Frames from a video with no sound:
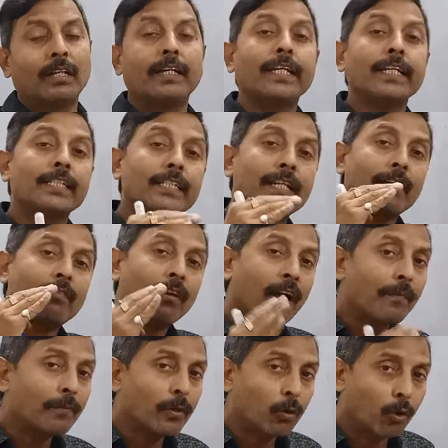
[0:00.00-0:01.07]
is
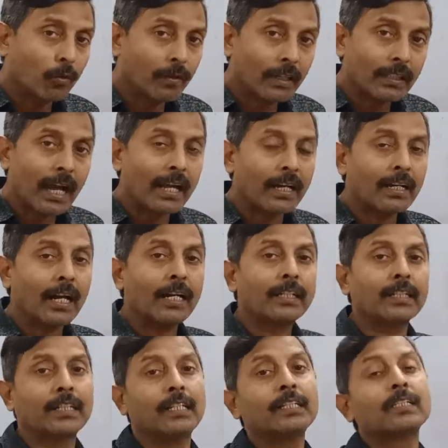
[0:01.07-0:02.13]
developed over the iron
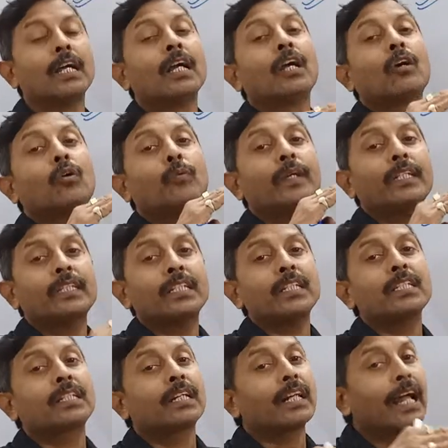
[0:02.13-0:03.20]
particles, which
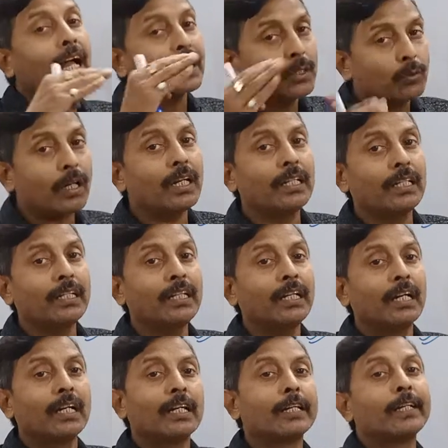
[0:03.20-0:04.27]
is
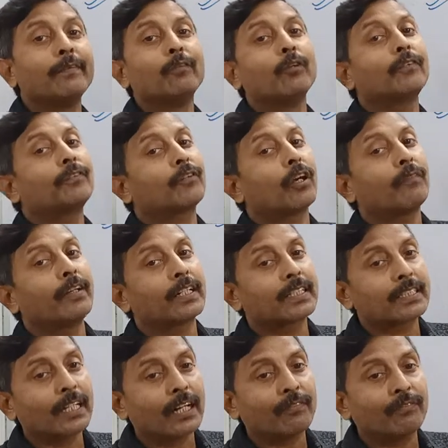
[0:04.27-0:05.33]
gradually removed from
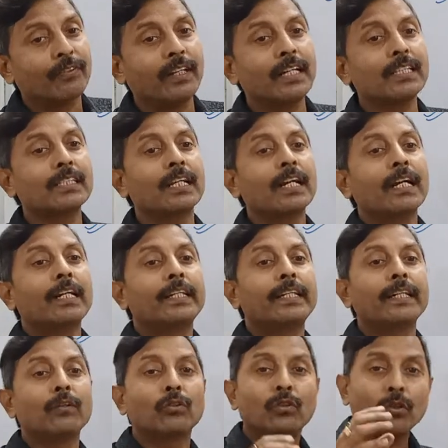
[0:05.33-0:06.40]
its surface,
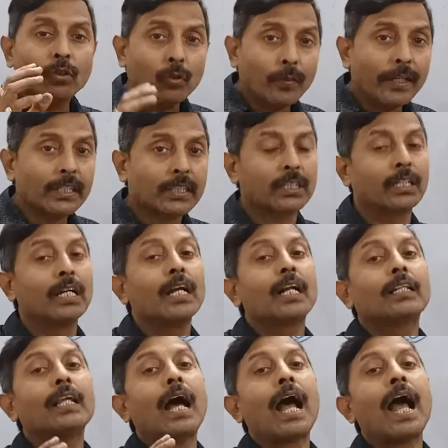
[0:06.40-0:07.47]
due to which
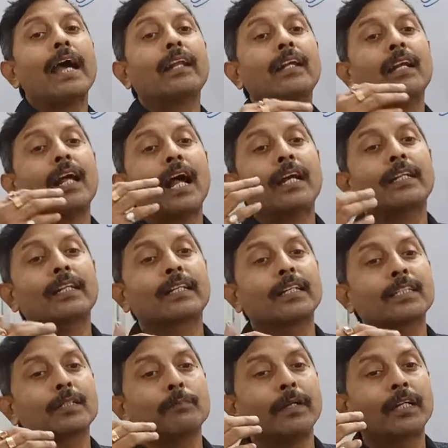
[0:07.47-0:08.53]
the iron
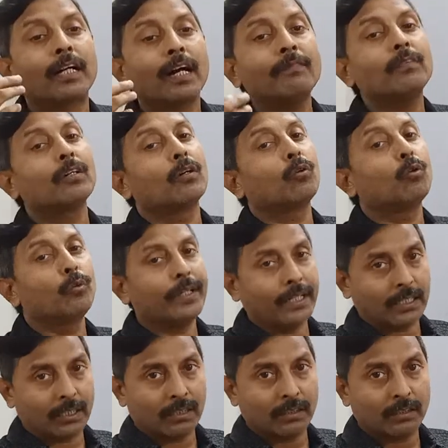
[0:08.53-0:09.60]
particles become
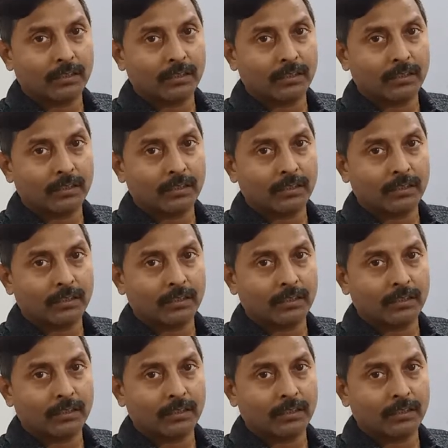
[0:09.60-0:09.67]
weak.